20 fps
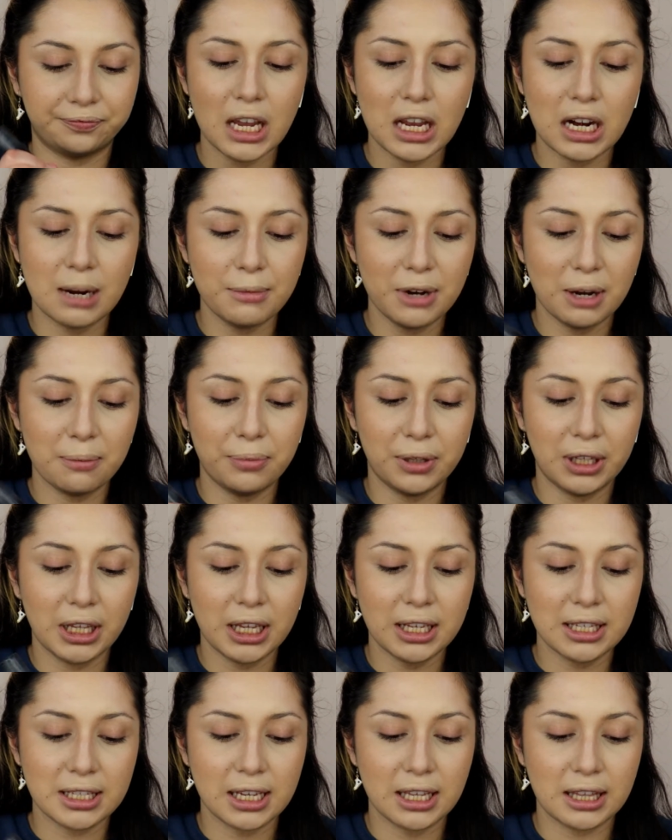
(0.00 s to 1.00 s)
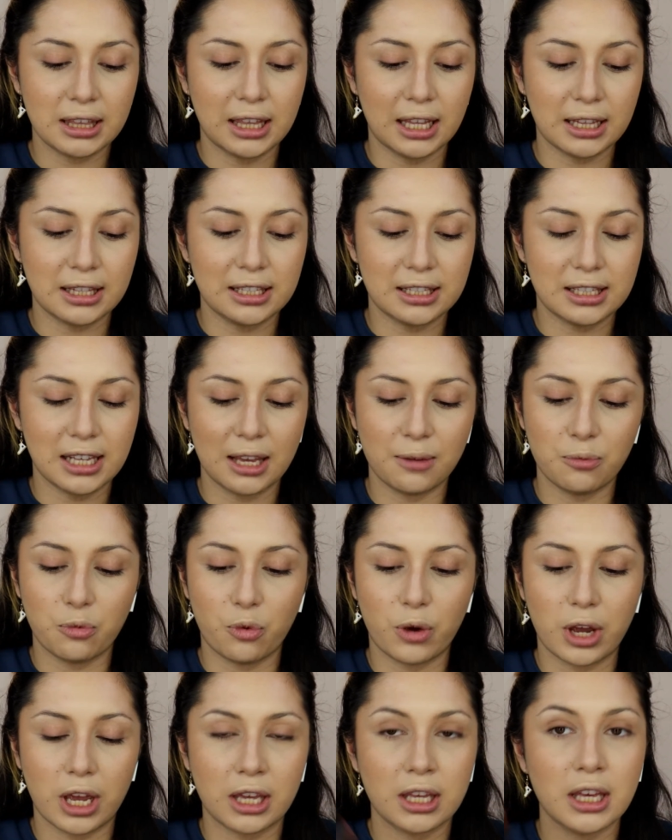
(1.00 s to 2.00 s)
and I'm gonna place it that same
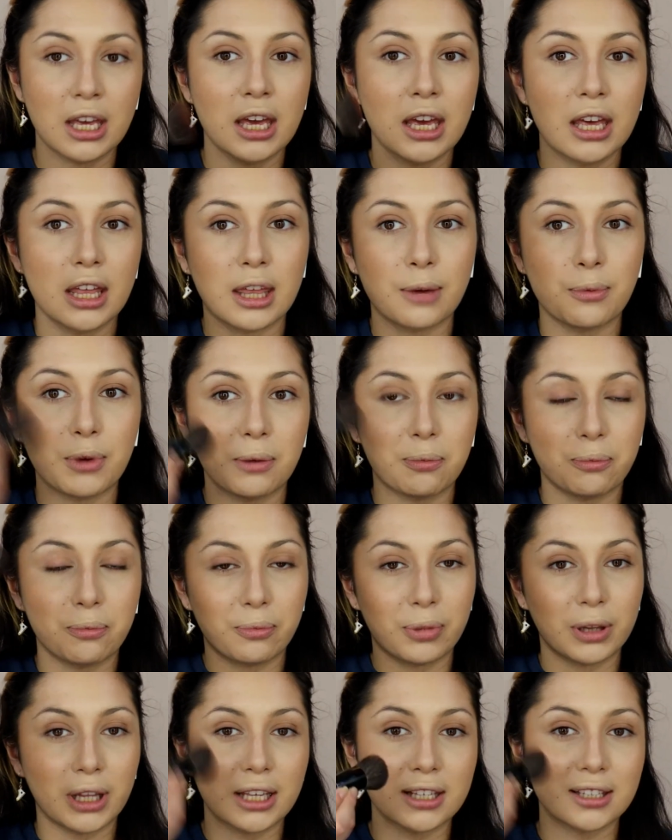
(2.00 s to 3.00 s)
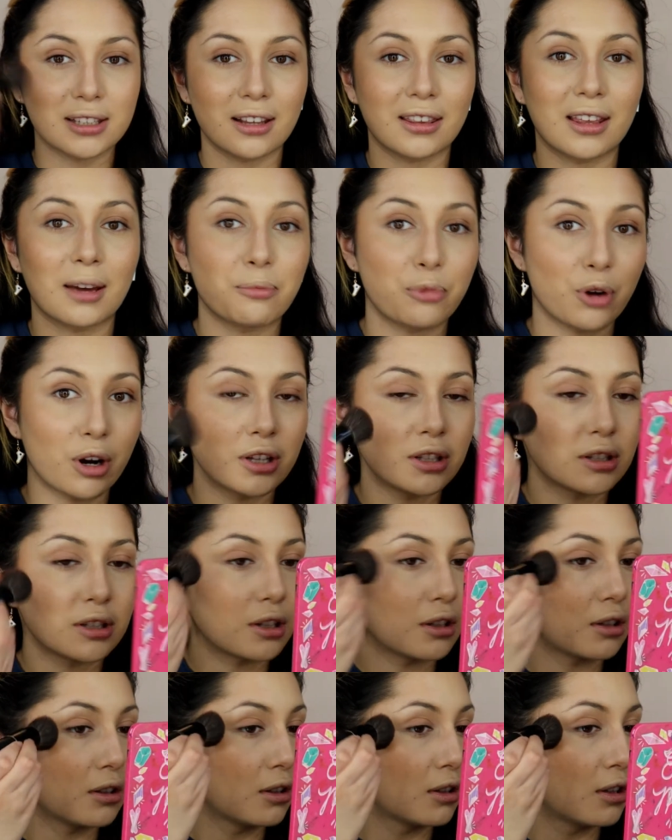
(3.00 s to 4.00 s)
way that we placed that
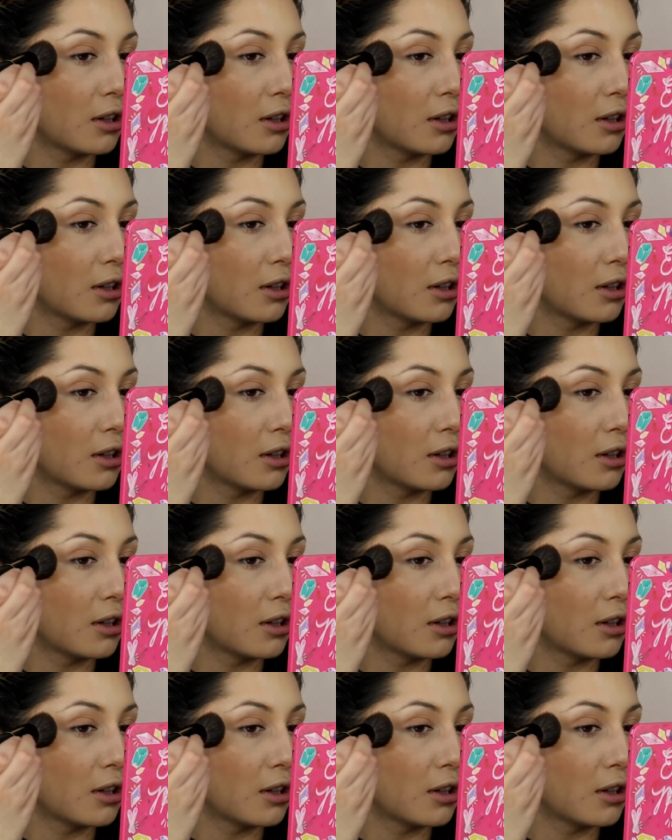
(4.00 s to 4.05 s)
bronzer.